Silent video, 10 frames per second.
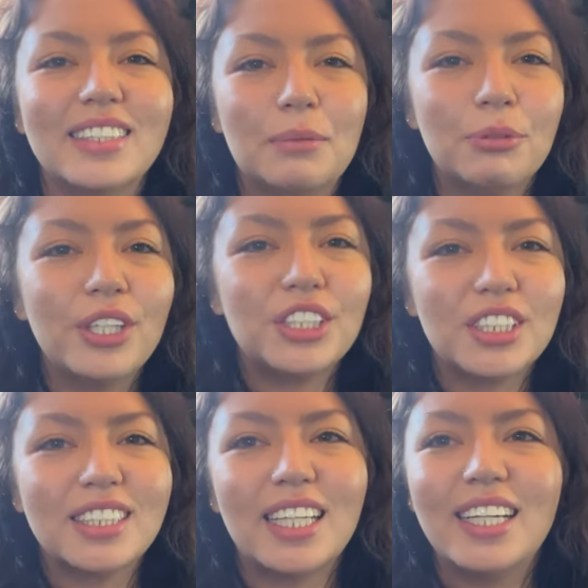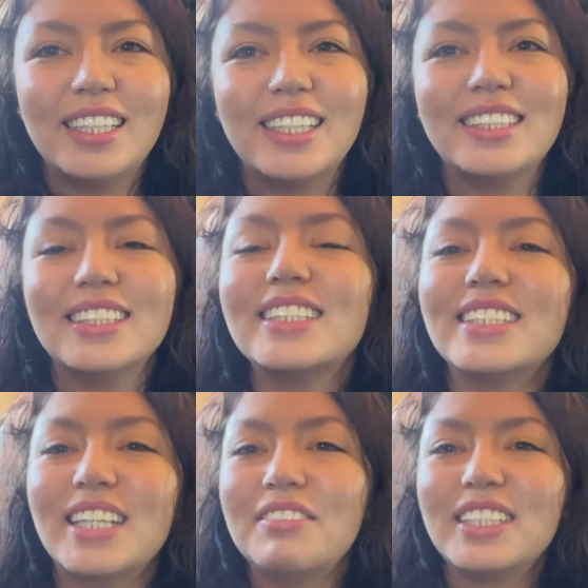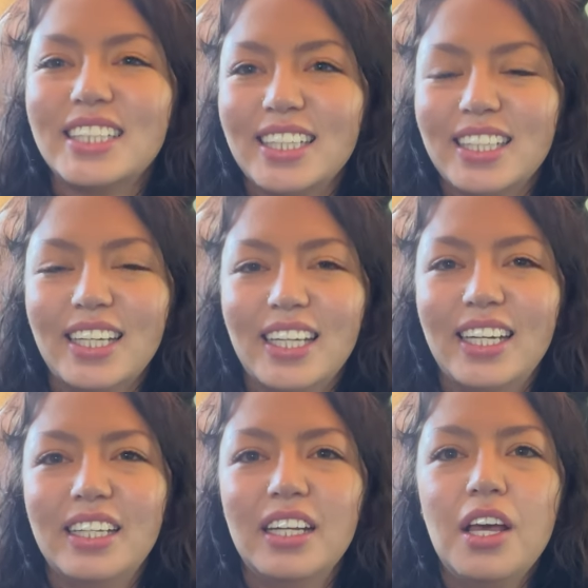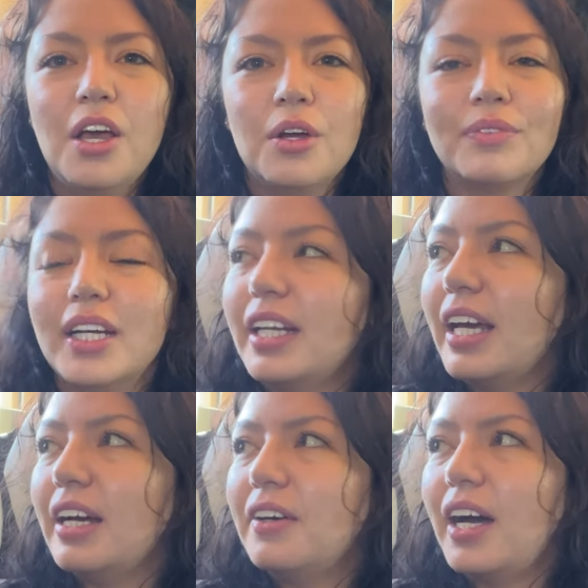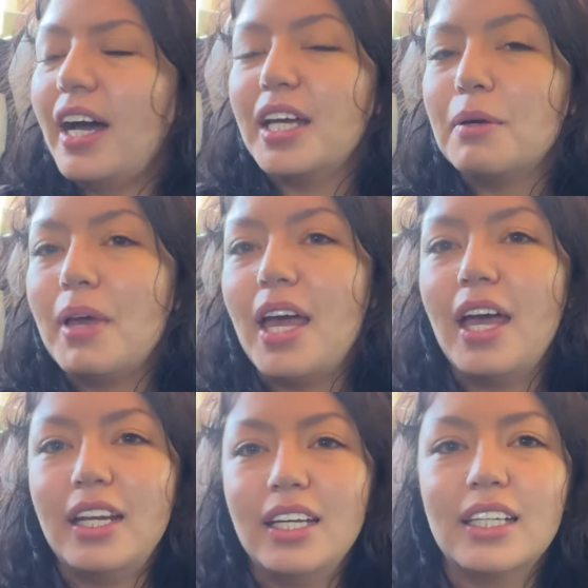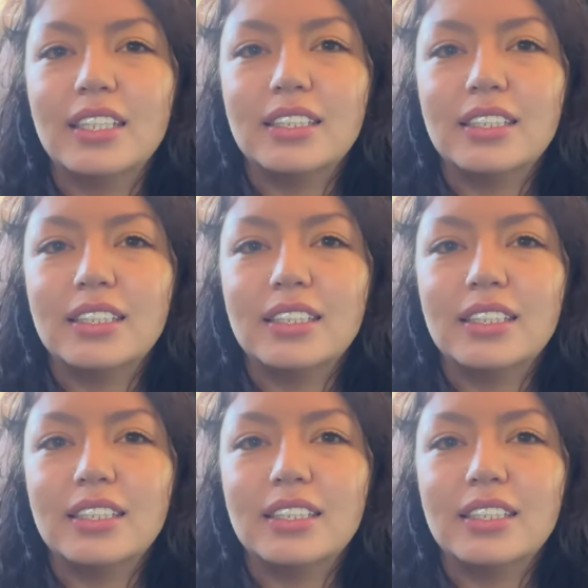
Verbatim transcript: the separation anxiety is definitely kicking in. Right now I am heading